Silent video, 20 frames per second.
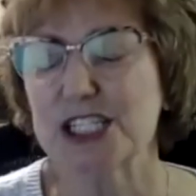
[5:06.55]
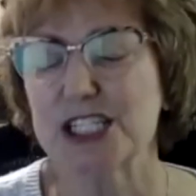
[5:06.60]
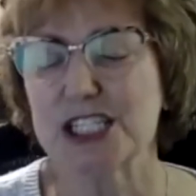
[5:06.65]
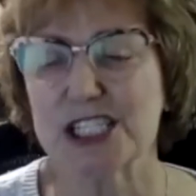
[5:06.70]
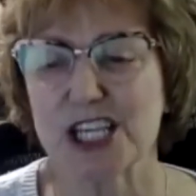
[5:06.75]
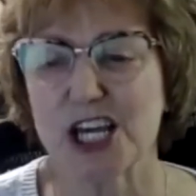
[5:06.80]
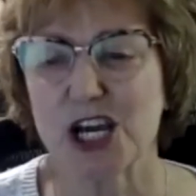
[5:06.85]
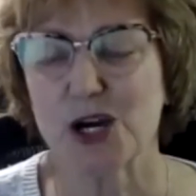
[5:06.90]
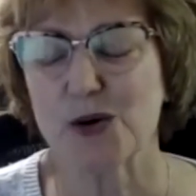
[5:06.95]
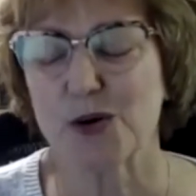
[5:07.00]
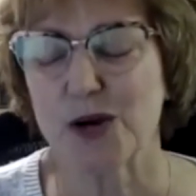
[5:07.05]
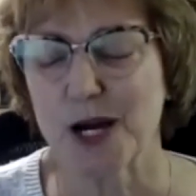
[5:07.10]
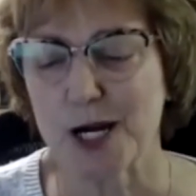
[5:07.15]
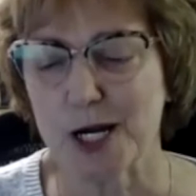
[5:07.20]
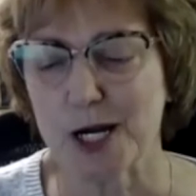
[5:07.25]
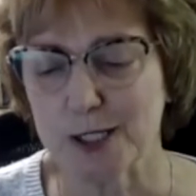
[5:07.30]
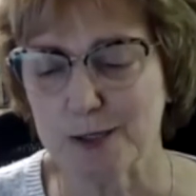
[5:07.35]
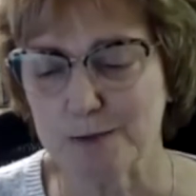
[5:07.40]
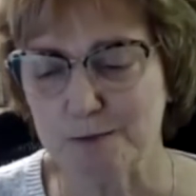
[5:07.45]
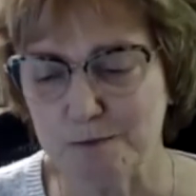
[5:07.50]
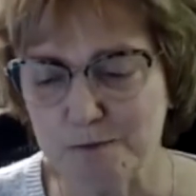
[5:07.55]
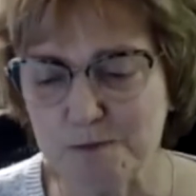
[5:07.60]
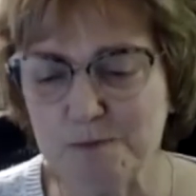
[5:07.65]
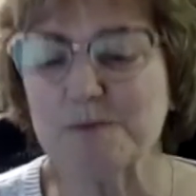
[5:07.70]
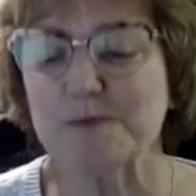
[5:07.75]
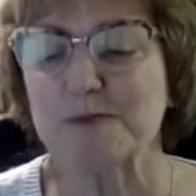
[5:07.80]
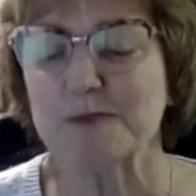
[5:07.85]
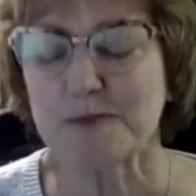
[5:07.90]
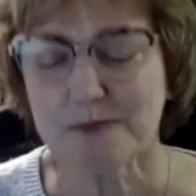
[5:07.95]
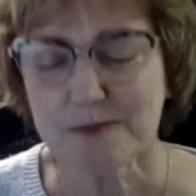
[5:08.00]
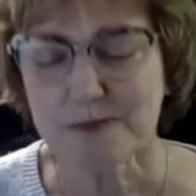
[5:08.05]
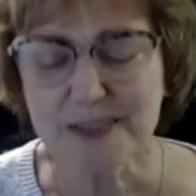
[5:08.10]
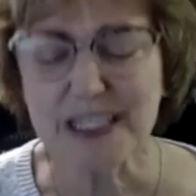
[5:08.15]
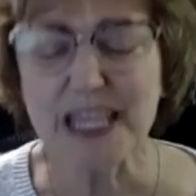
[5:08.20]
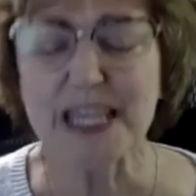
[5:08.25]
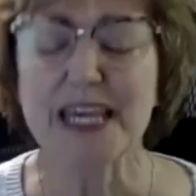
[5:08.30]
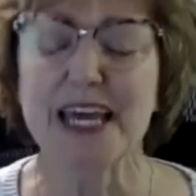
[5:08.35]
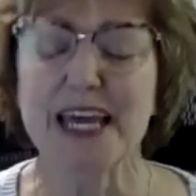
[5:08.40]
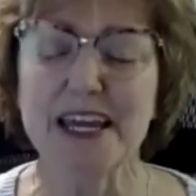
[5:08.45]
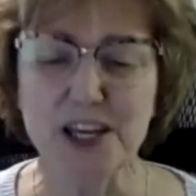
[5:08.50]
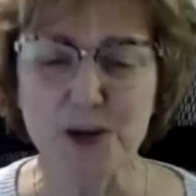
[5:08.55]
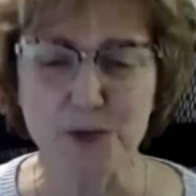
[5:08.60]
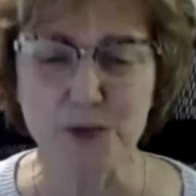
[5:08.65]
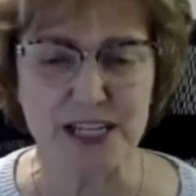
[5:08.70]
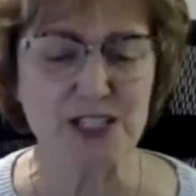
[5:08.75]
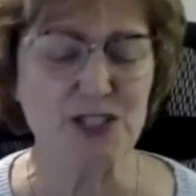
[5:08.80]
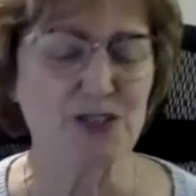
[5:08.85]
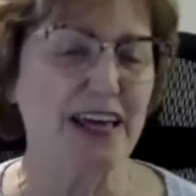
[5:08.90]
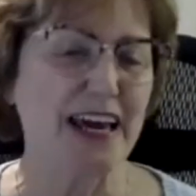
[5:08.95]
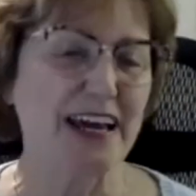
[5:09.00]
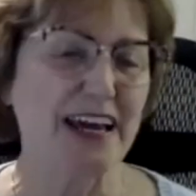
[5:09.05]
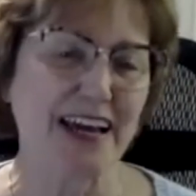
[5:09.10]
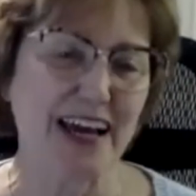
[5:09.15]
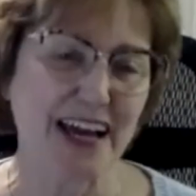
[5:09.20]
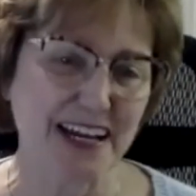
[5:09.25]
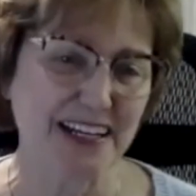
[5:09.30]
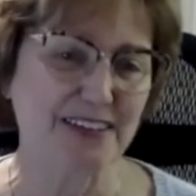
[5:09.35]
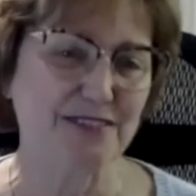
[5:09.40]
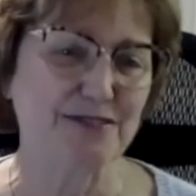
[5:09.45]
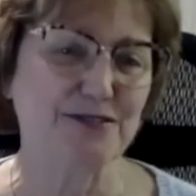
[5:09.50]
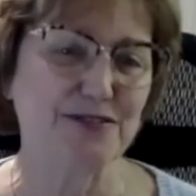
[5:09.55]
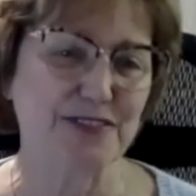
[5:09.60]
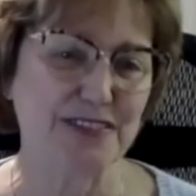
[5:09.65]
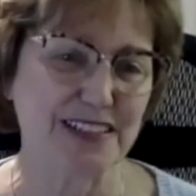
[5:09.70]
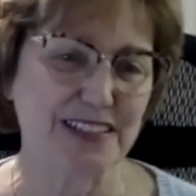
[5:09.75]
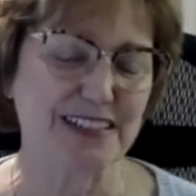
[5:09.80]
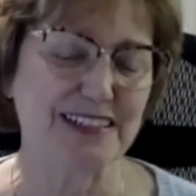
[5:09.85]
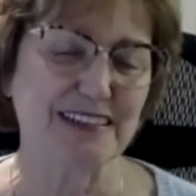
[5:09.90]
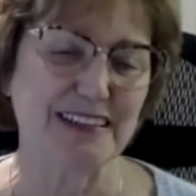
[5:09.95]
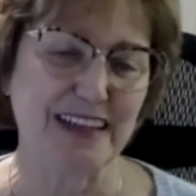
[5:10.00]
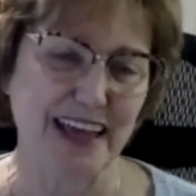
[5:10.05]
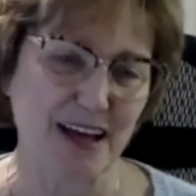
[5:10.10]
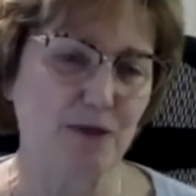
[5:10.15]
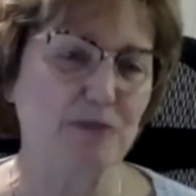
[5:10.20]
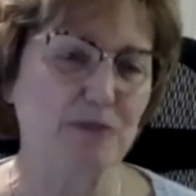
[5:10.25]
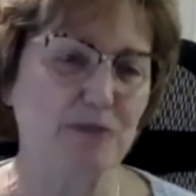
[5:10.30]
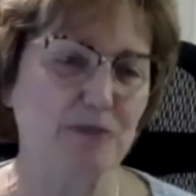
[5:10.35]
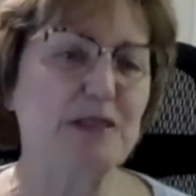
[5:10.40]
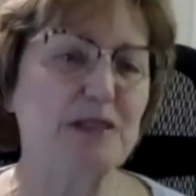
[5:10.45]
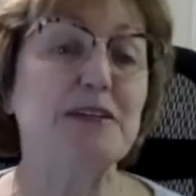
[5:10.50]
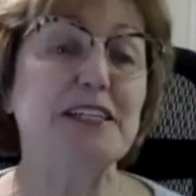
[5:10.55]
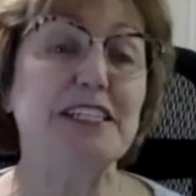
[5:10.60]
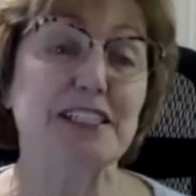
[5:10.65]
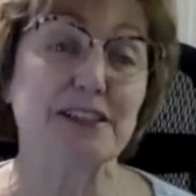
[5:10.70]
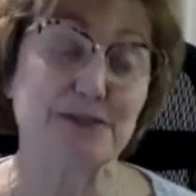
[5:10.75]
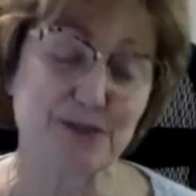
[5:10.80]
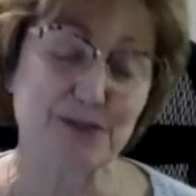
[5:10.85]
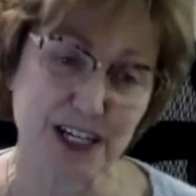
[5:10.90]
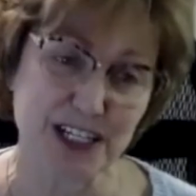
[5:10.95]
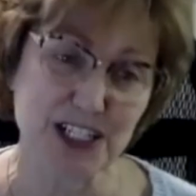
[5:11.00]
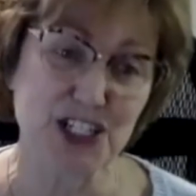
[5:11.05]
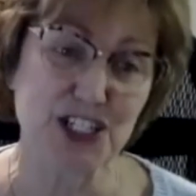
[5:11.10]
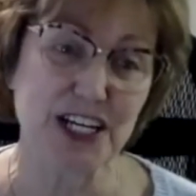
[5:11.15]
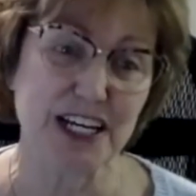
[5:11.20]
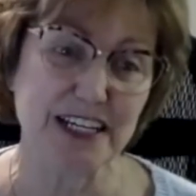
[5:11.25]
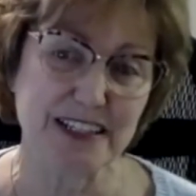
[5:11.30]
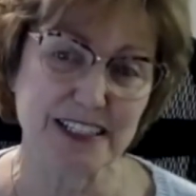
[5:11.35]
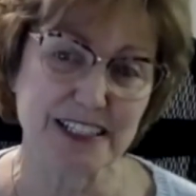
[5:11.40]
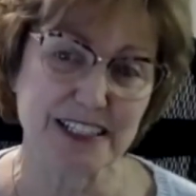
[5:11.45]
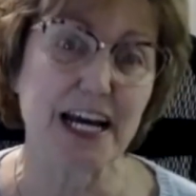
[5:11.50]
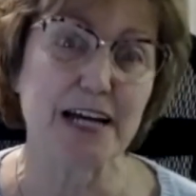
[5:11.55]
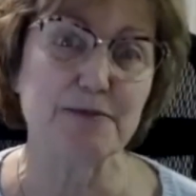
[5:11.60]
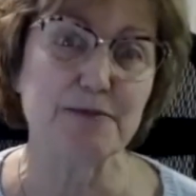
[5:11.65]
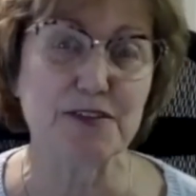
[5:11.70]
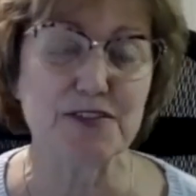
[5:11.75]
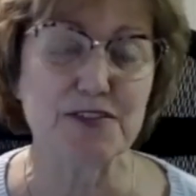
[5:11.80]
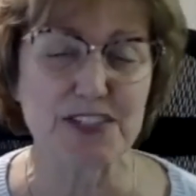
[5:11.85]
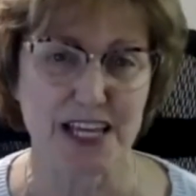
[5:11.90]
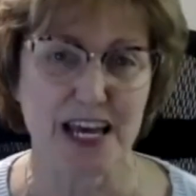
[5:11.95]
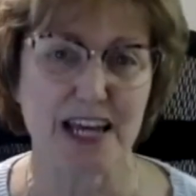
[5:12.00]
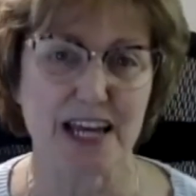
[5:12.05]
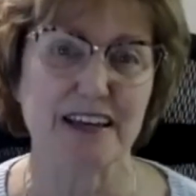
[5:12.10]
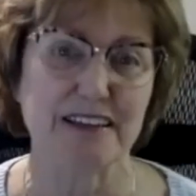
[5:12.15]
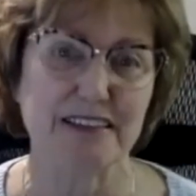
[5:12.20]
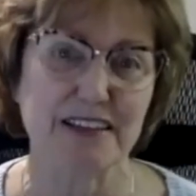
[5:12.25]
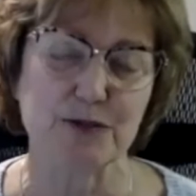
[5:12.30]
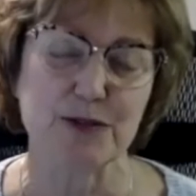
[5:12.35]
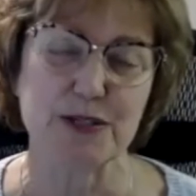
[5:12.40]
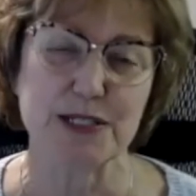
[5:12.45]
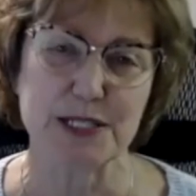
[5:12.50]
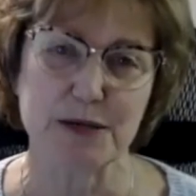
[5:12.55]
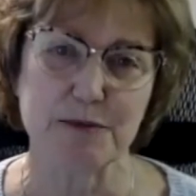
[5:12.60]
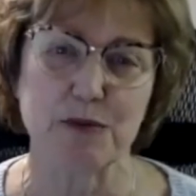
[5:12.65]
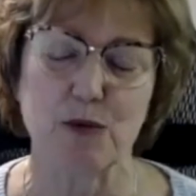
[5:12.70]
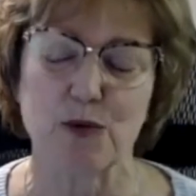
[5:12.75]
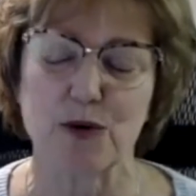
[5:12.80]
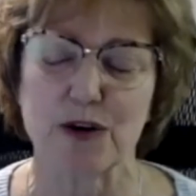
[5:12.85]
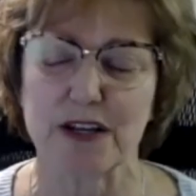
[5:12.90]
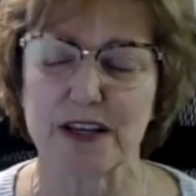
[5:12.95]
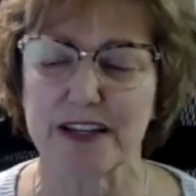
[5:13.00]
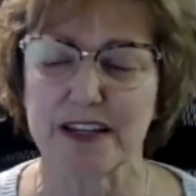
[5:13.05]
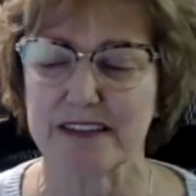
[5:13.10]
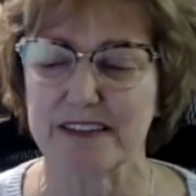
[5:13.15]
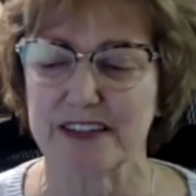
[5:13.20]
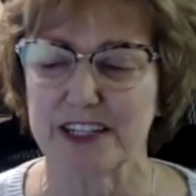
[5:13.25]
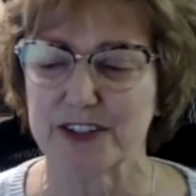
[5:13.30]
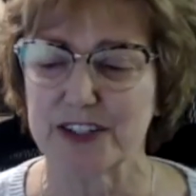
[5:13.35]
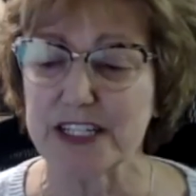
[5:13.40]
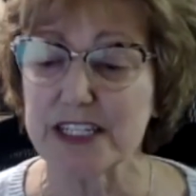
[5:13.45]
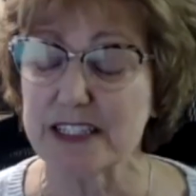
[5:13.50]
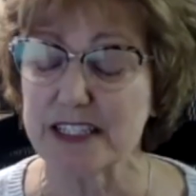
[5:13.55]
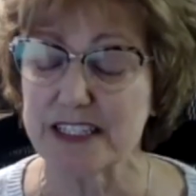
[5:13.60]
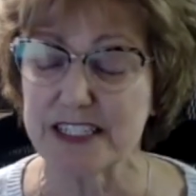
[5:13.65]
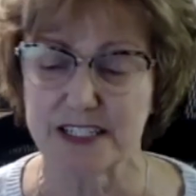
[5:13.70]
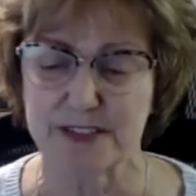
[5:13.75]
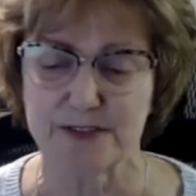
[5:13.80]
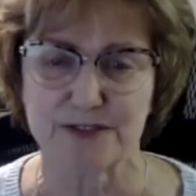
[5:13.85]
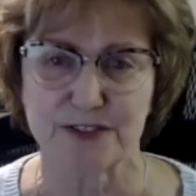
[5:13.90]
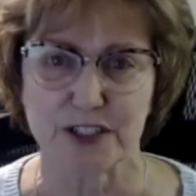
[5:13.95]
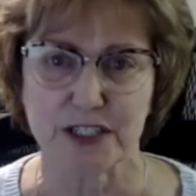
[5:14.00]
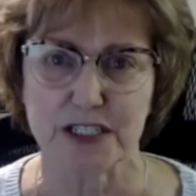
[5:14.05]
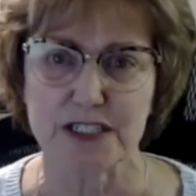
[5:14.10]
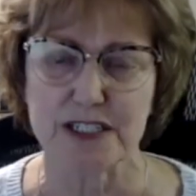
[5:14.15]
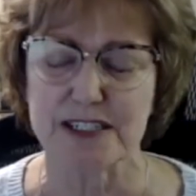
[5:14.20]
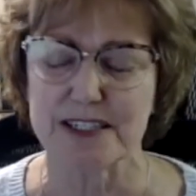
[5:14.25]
So anyway, so that kind of helped me differentiate the type of setting that was important. And there is a difference.